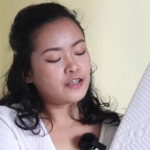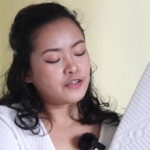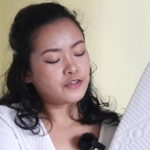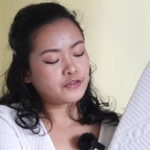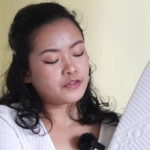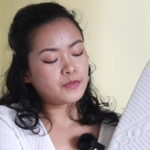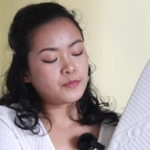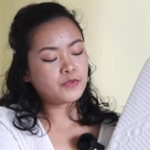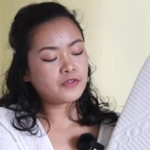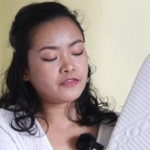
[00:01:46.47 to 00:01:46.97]

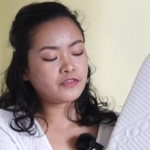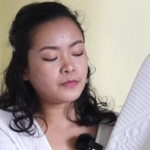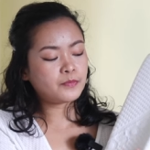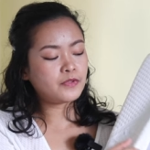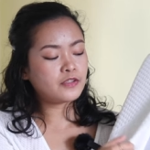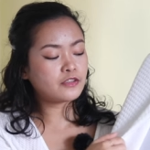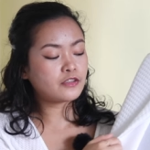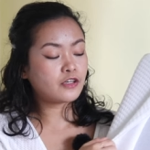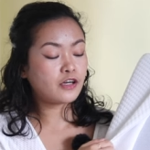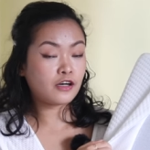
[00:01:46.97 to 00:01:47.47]

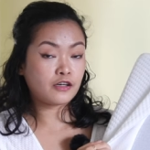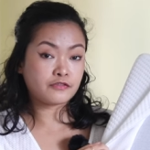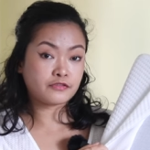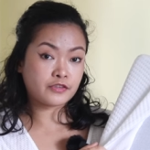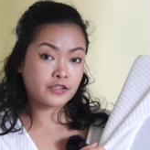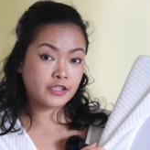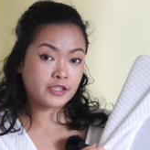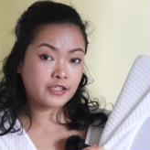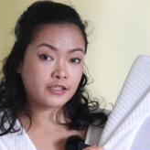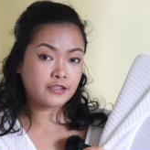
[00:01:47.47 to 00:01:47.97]
removable
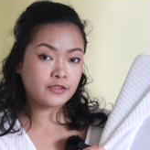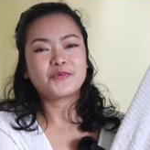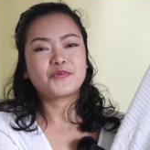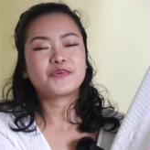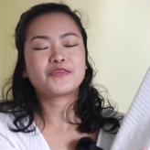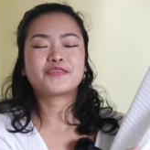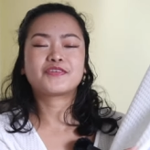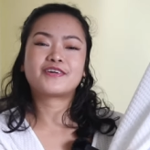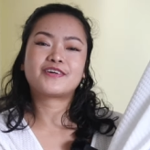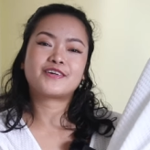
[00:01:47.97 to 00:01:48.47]
cover
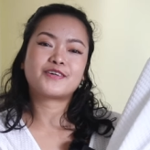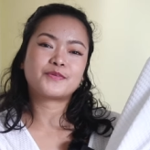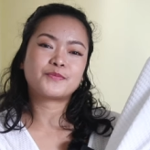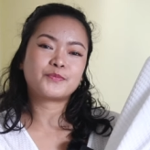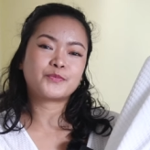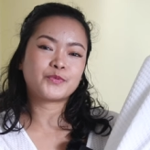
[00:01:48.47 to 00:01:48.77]
with a